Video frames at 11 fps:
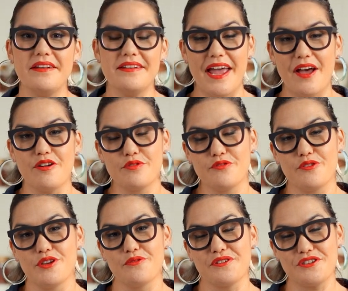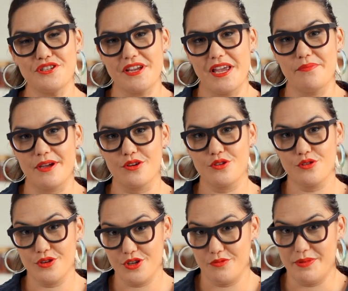an hour before you want to shape and
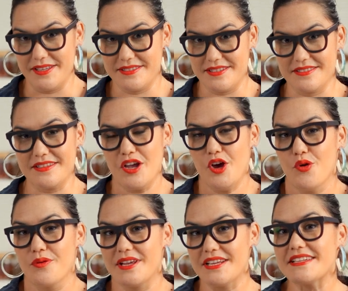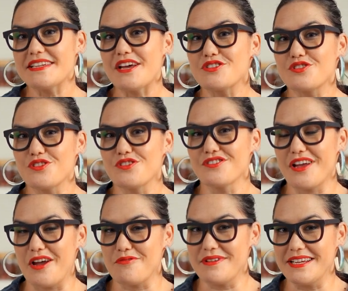cook your pizzas, we're going to get down to
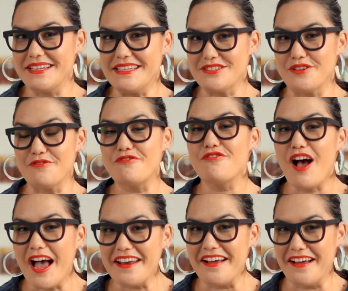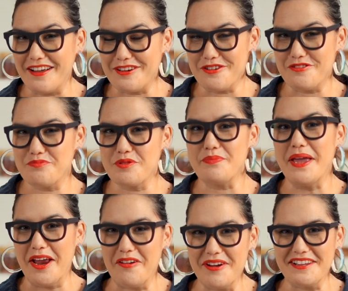a really sort of fine art of
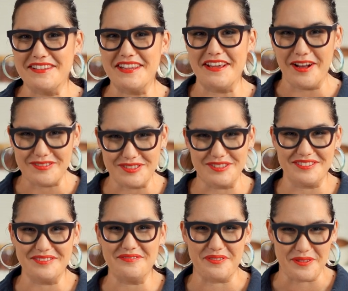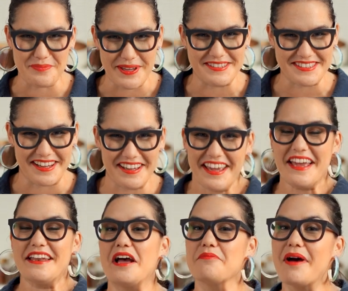preparing the oven for the pizza.
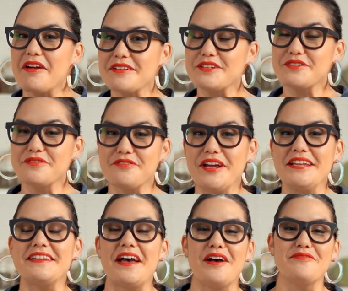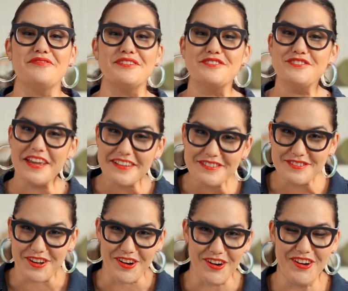Now my really good friend um,
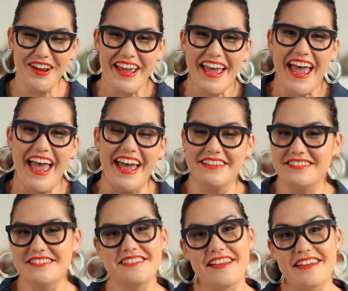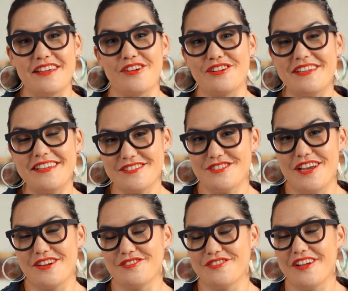Vincenzo had this technique on his
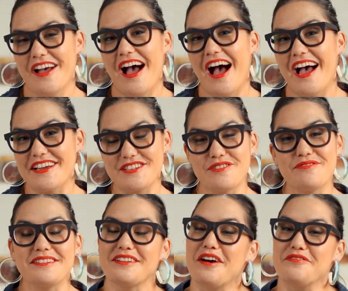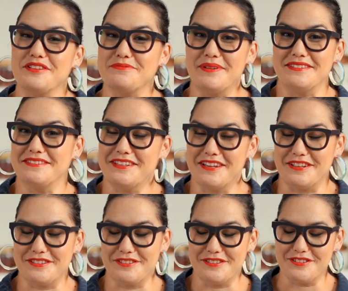channel. I actually really love his pizza
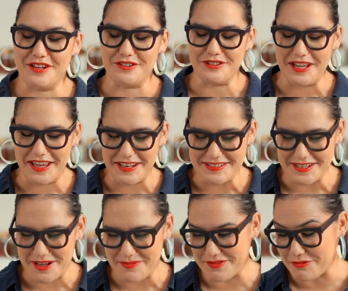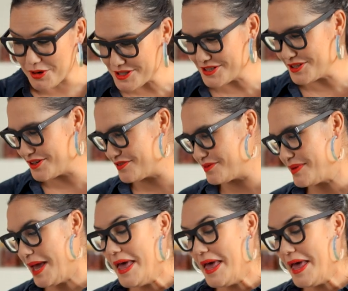techniques on his channel and um, I've watched a lot of them.